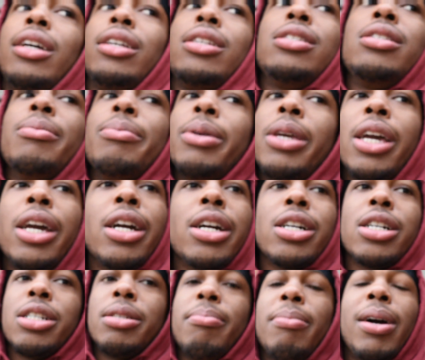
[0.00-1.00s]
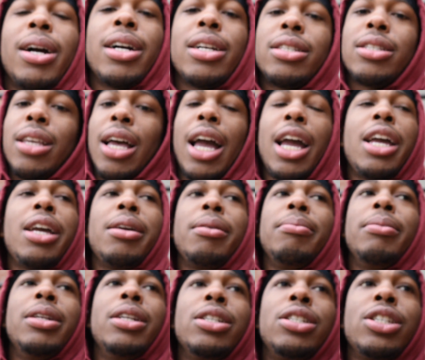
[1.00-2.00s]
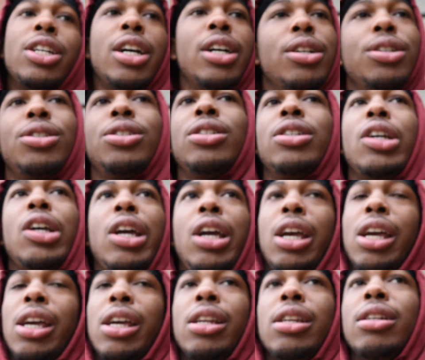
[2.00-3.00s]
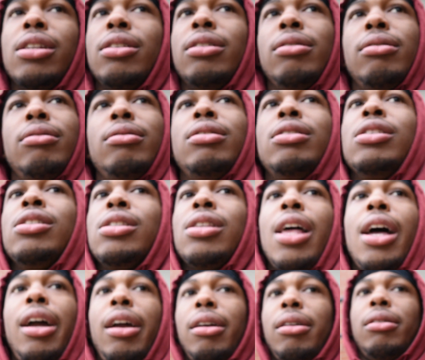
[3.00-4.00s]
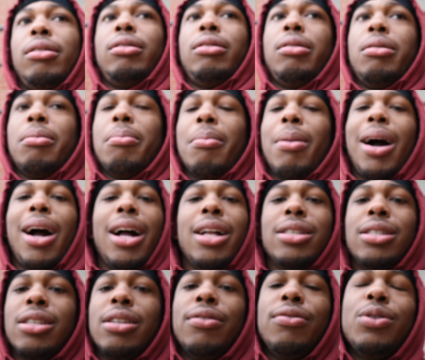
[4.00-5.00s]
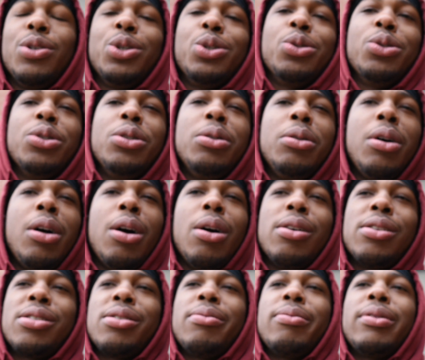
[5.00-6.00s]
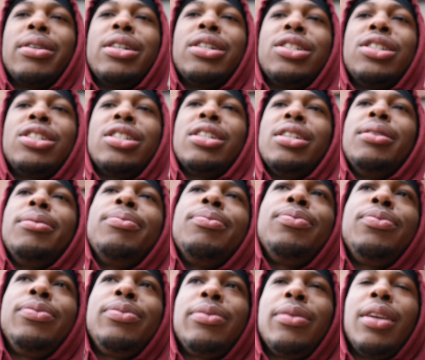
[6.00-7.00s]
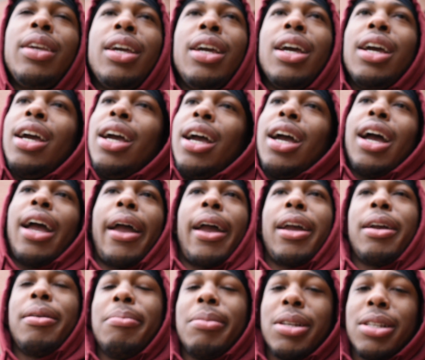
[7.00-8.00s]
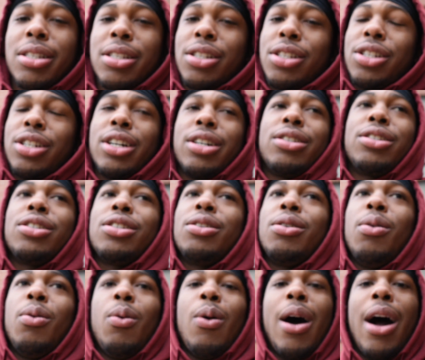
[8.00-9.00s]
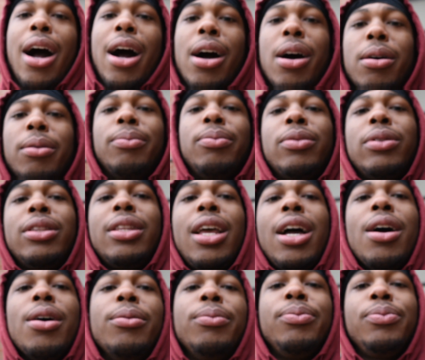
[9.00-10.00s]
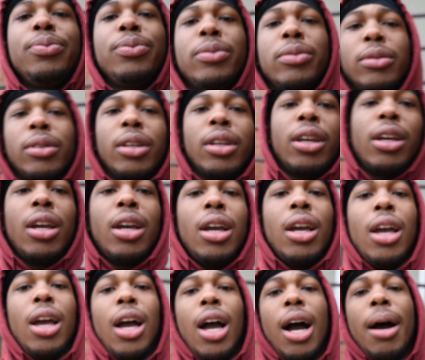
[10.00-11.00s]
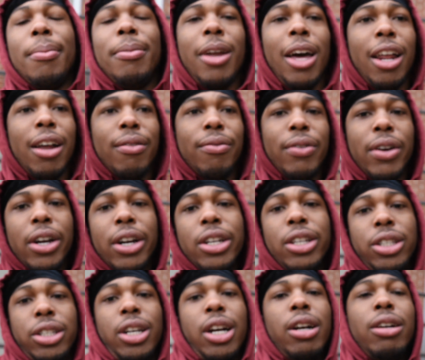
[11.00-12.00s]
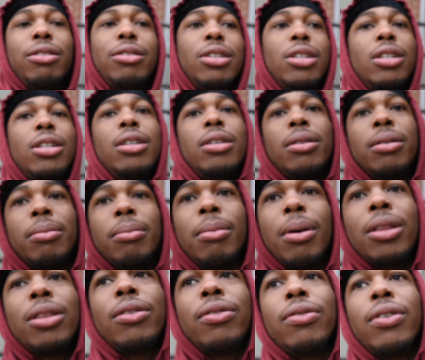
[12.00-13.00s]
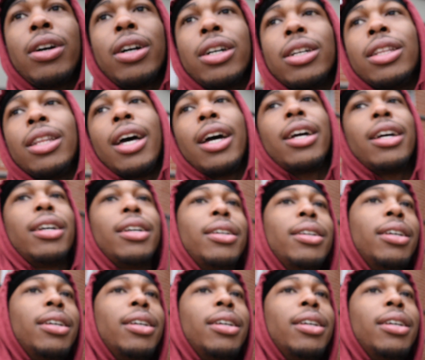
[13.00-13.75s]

some years, bruh. So I ain't been to church since like my auntie's funeral on some real shit. I ain't been to church in a while. Now, I'm not a very churchy motherfucker. Like,